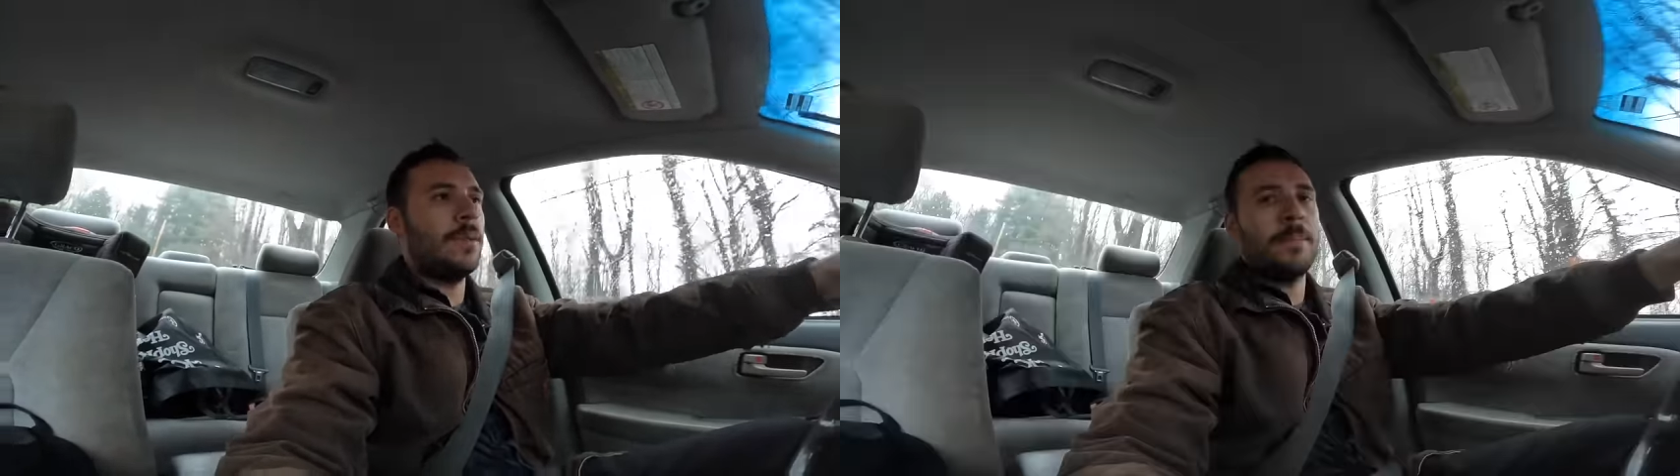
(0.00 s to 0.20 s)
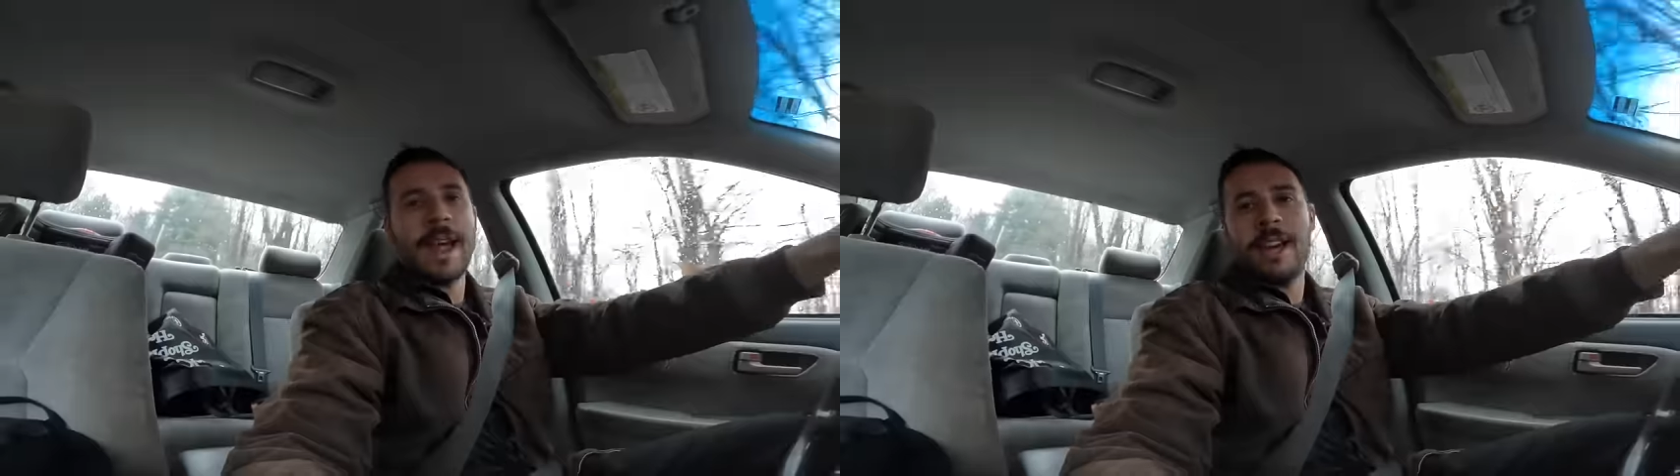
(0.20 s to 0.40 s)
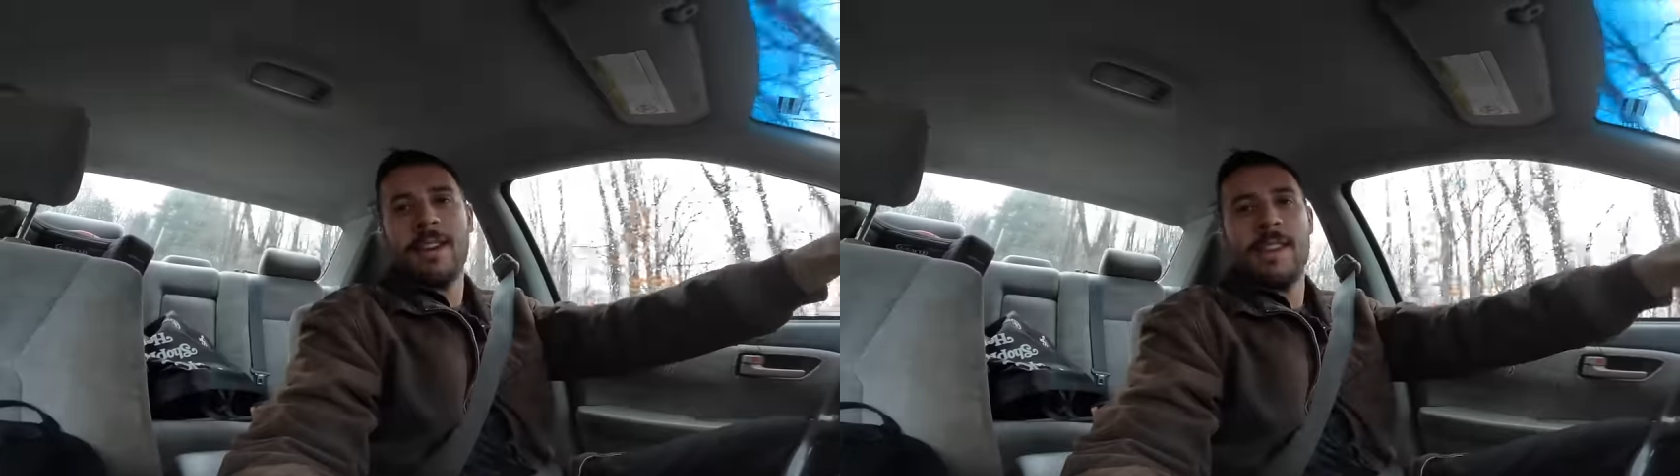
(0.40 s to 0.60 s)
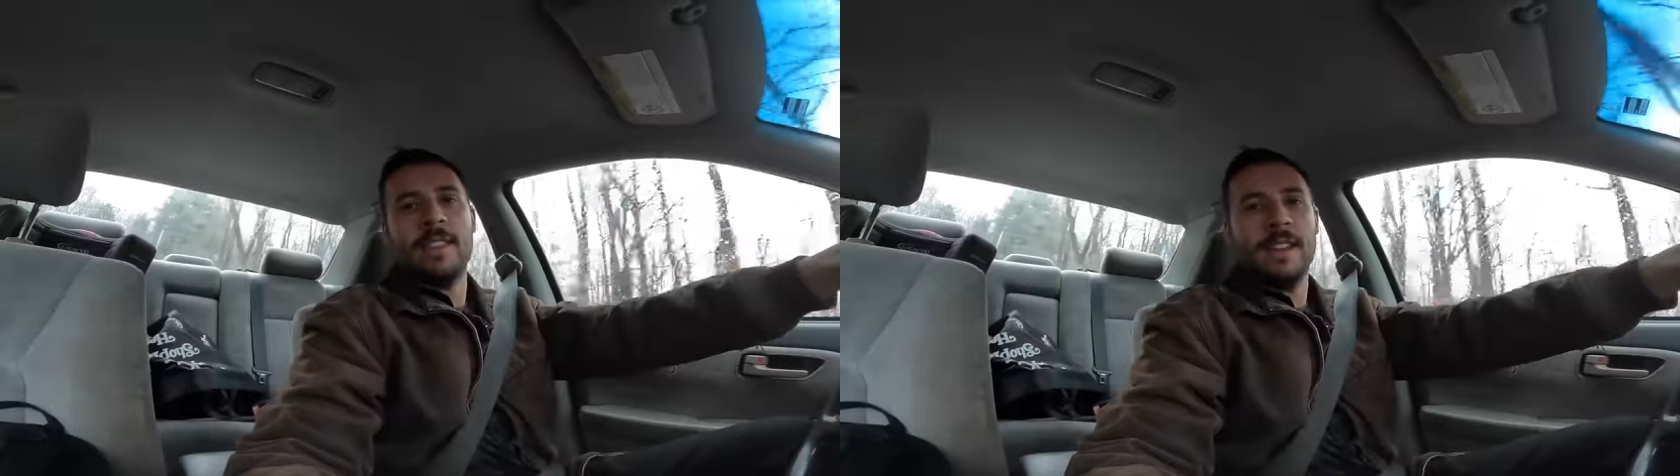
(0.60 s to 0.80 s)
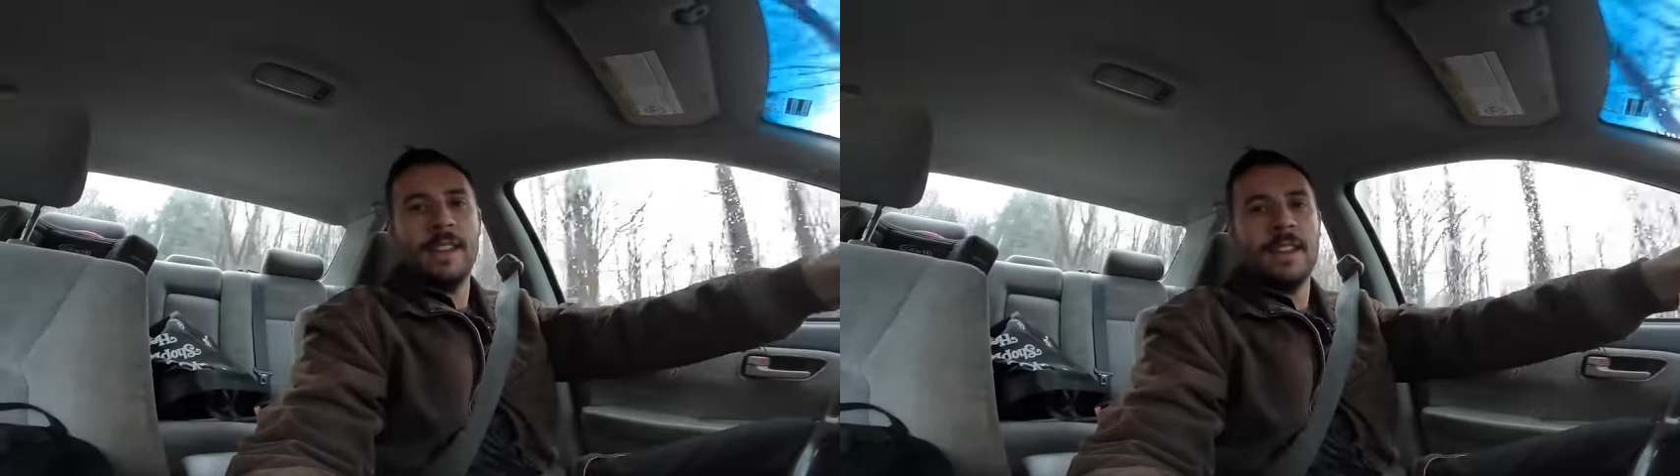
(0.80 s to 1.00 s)
we're back
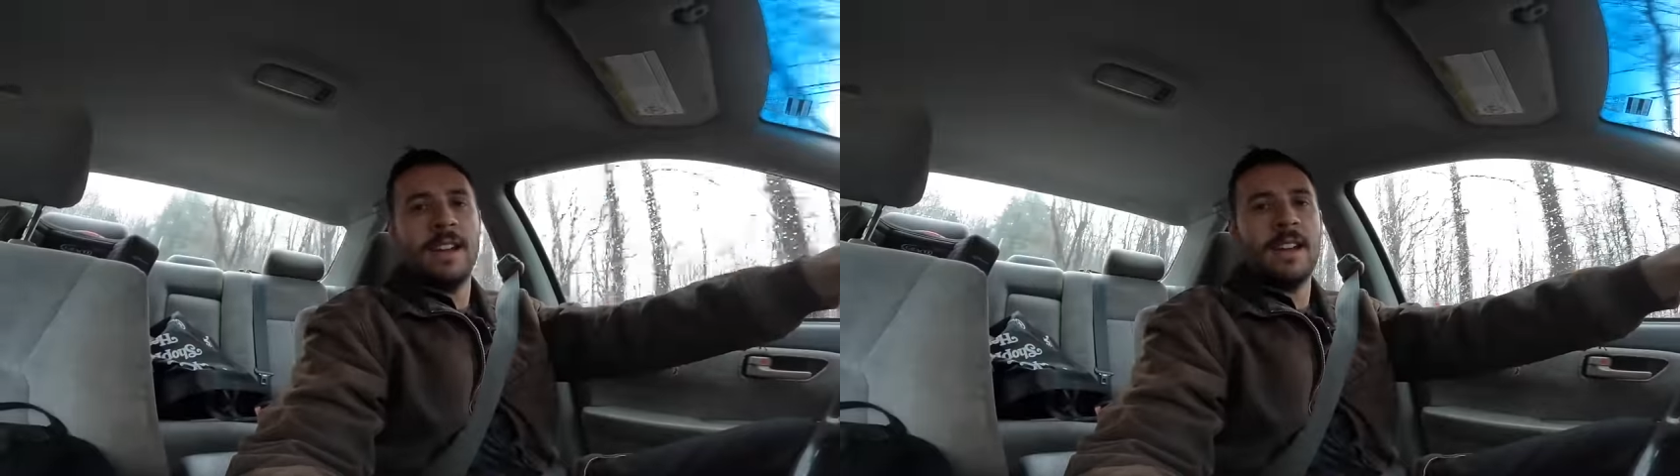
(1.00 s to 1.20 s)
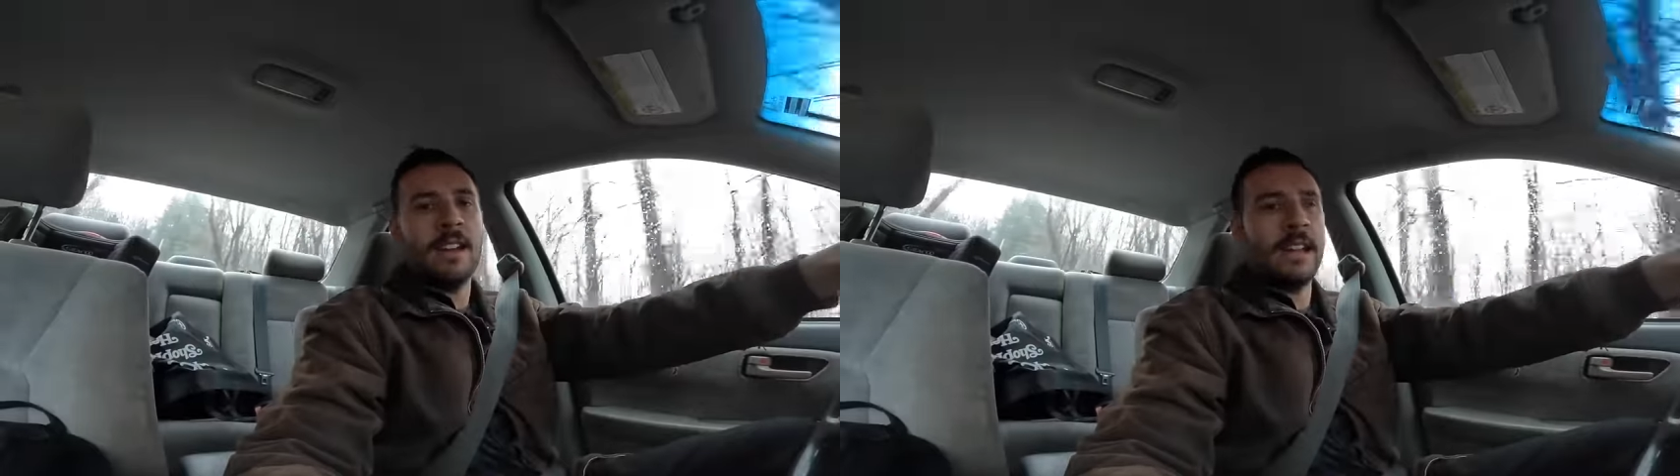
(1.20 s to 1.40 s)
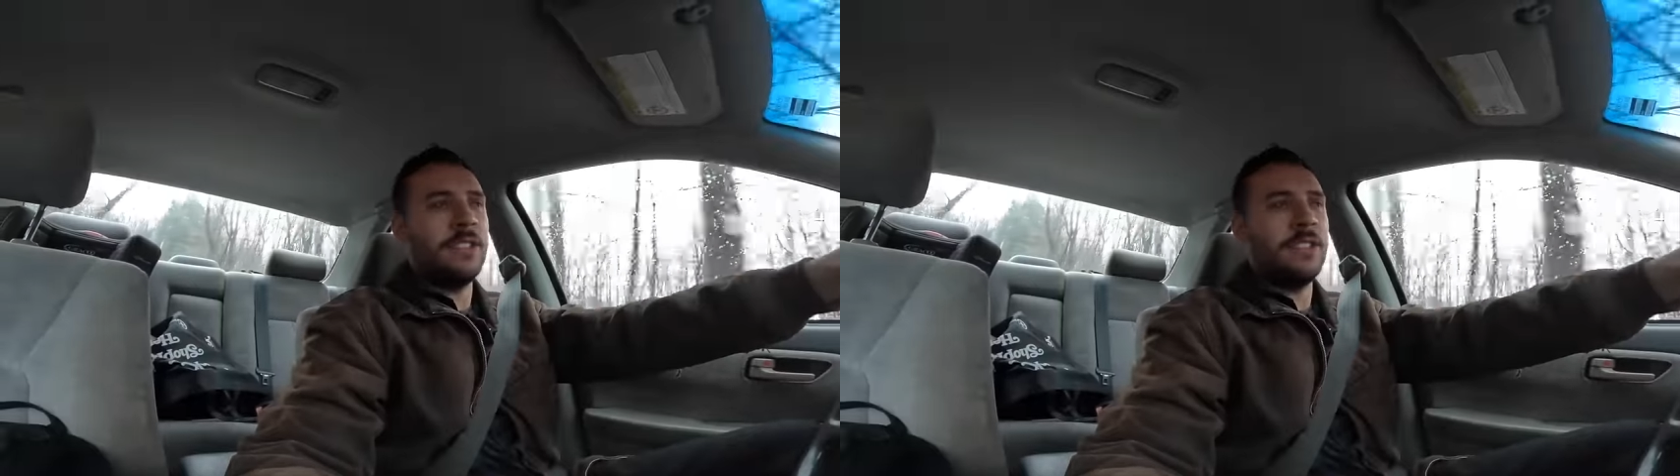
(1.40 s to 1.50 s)
on the uh,